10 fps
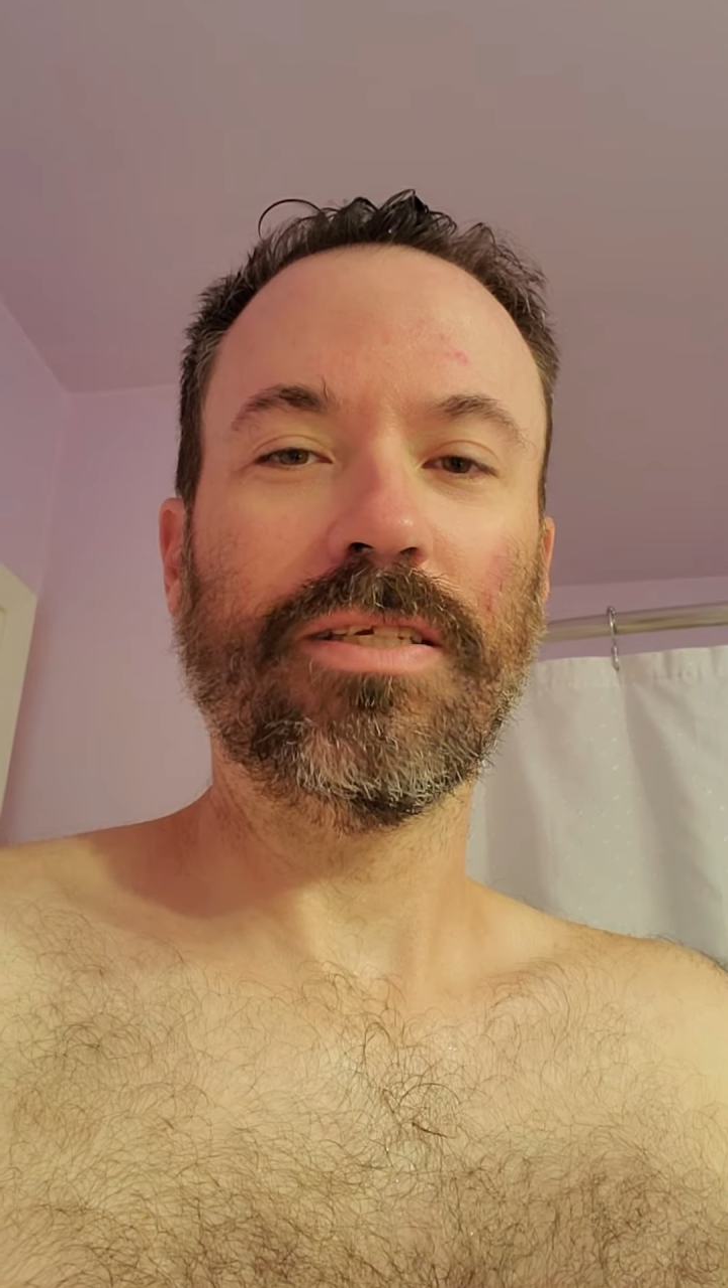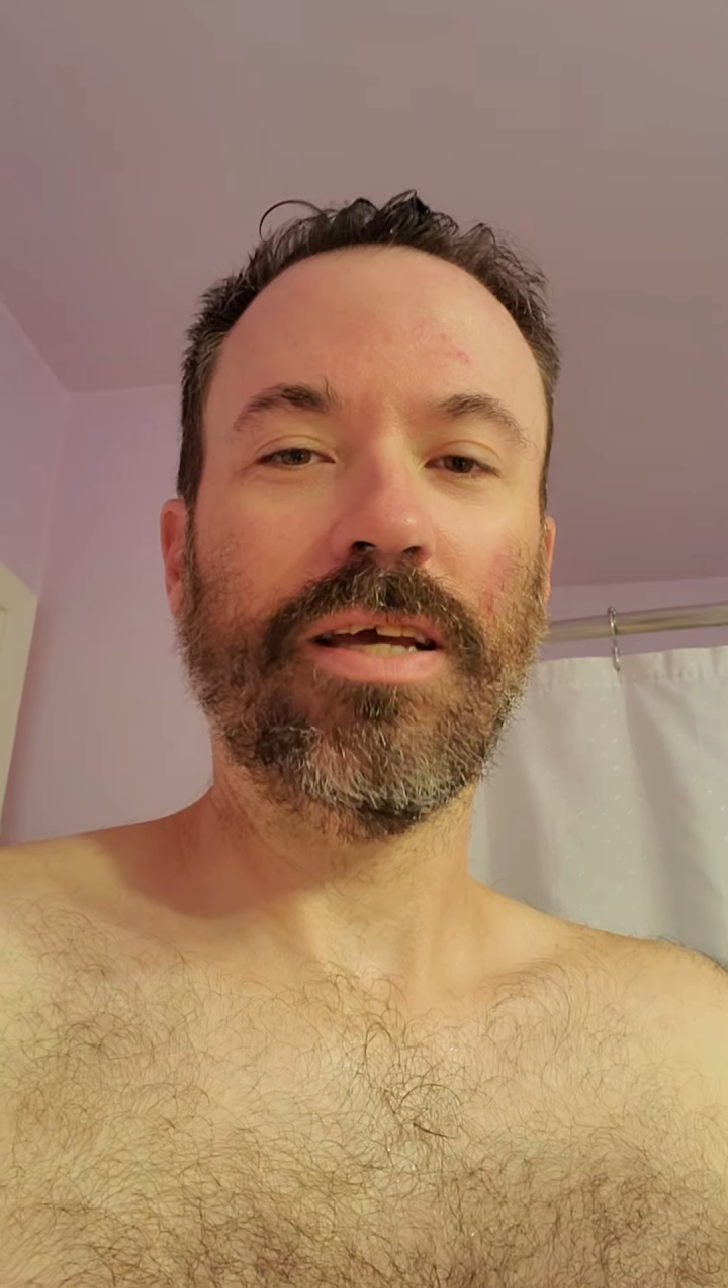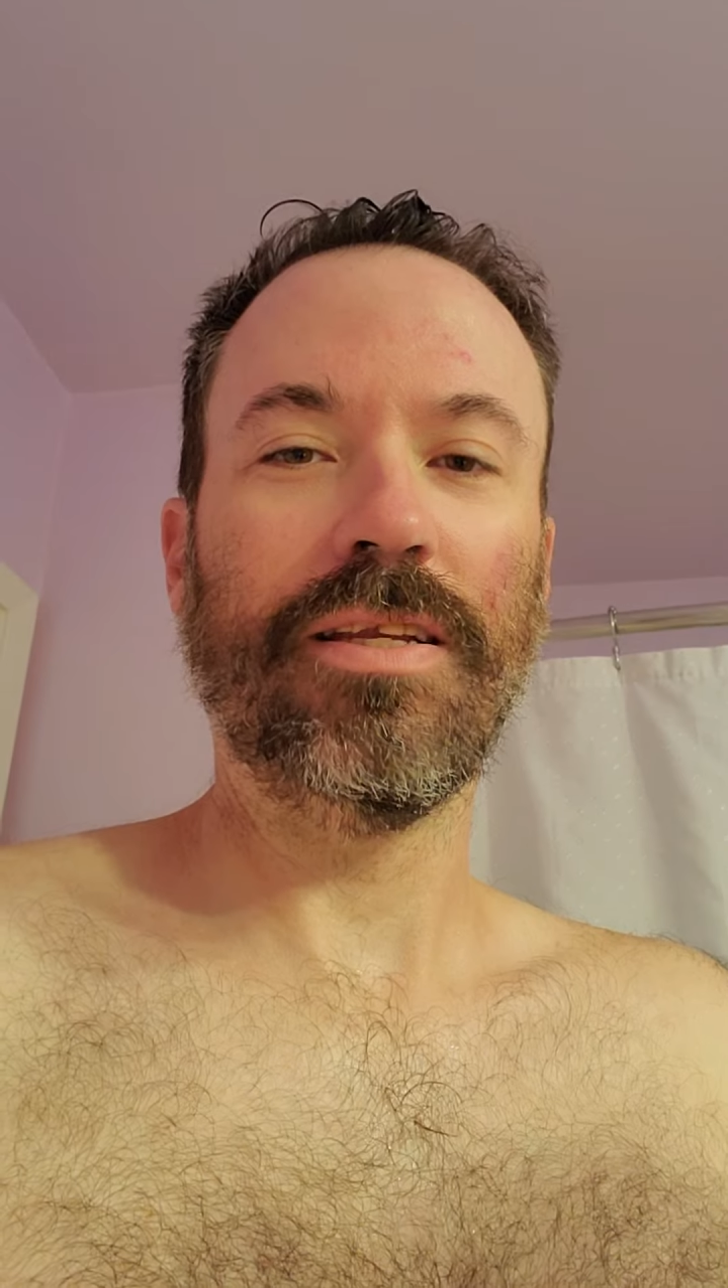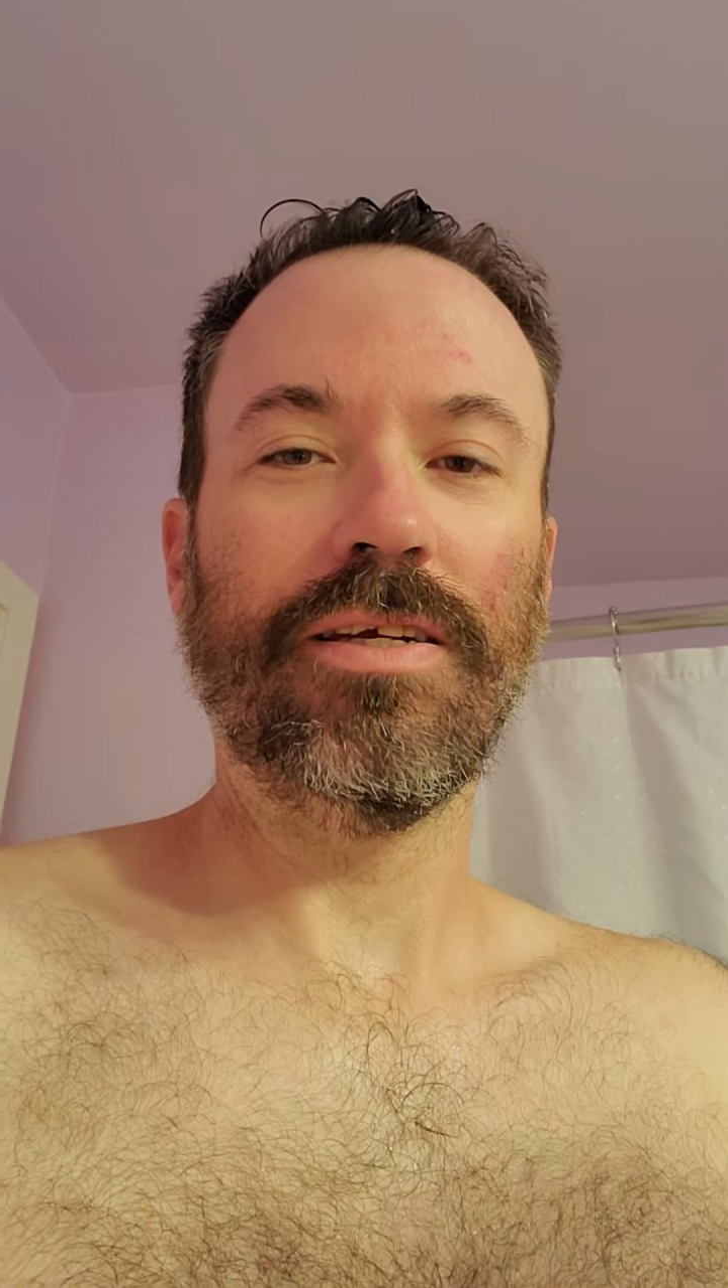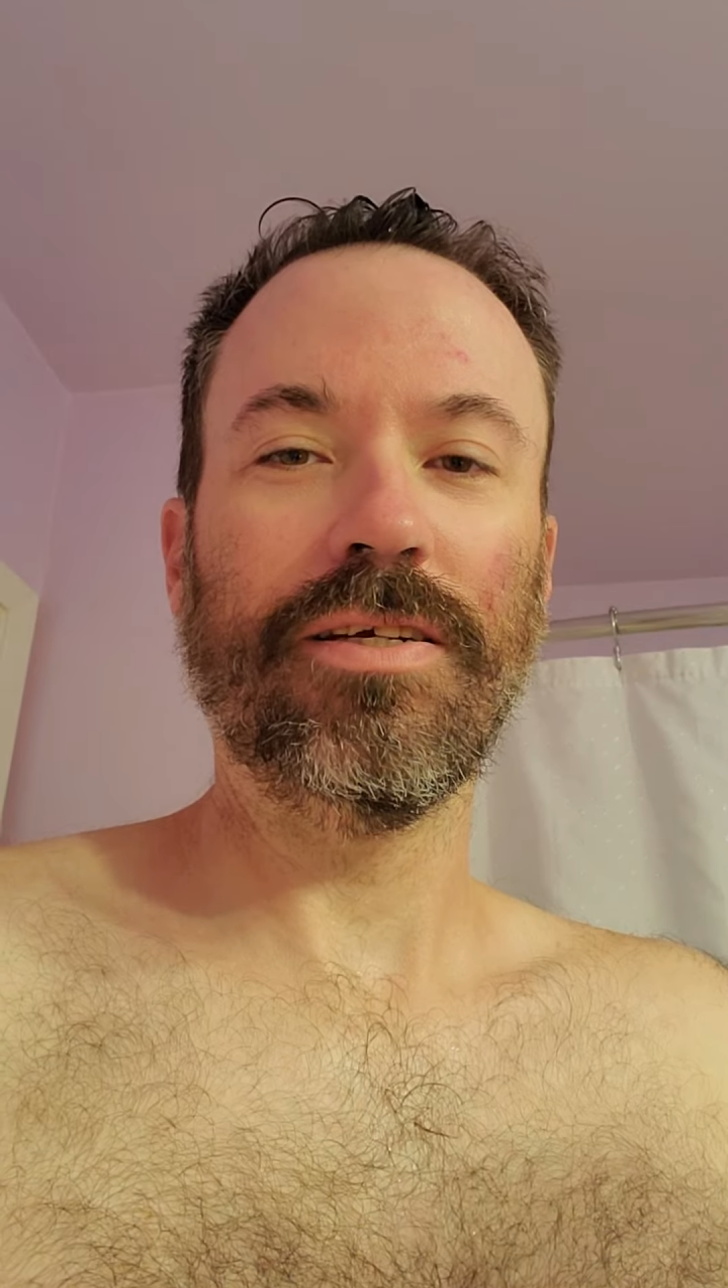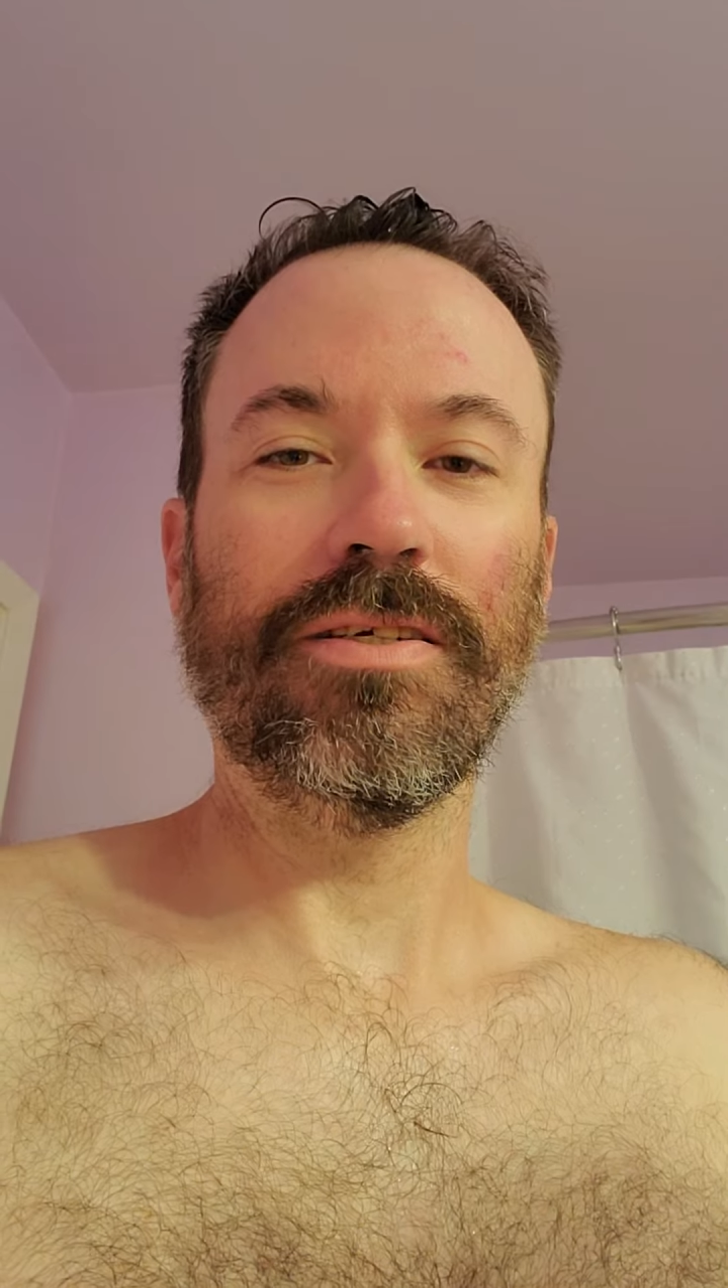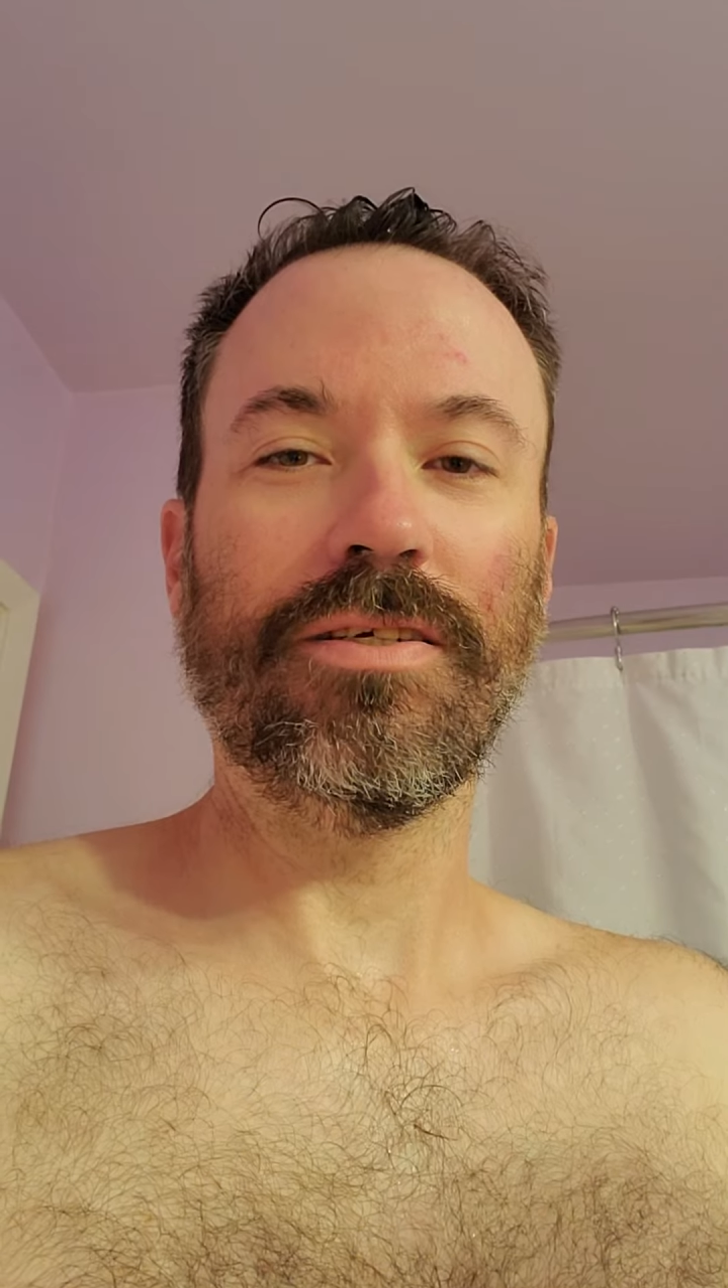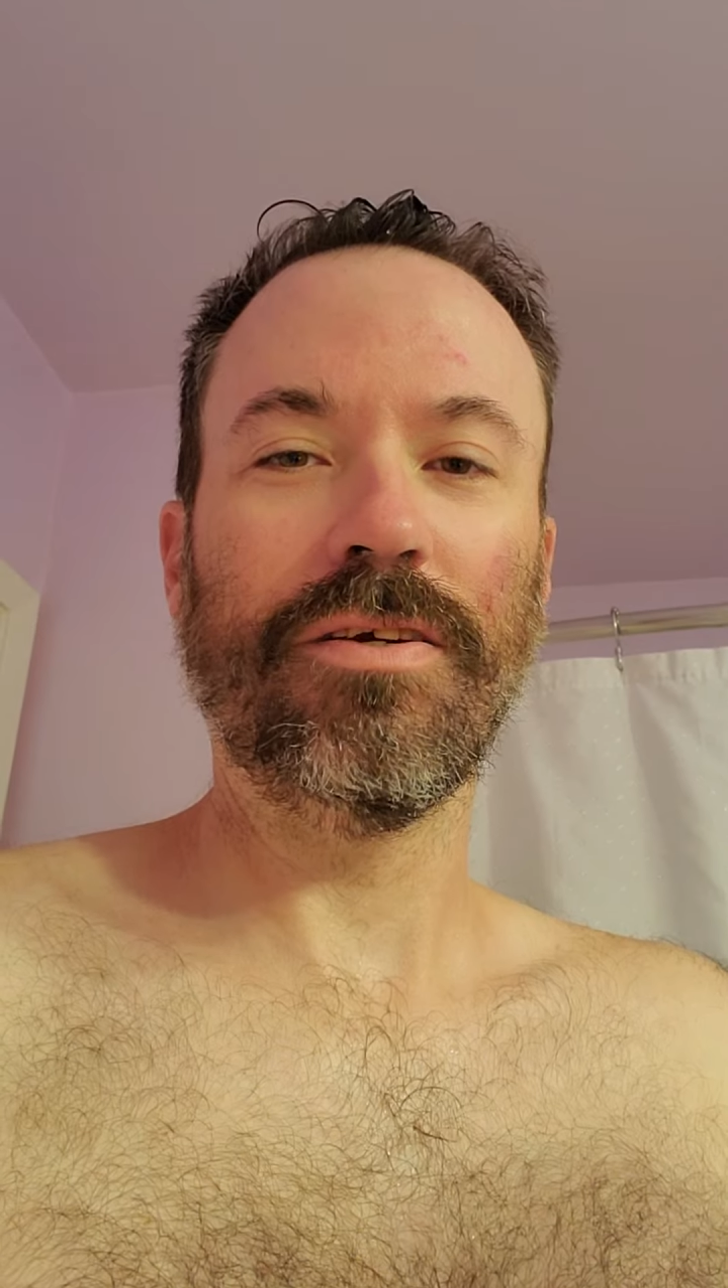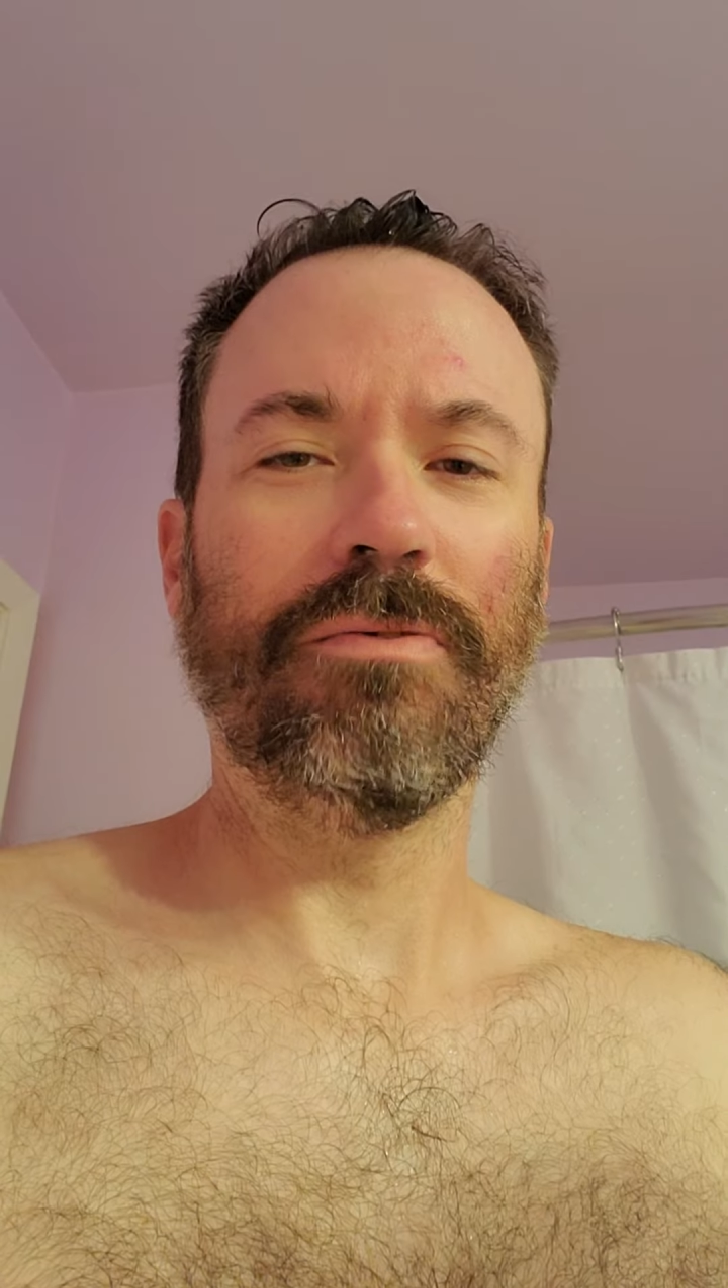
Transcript: ten years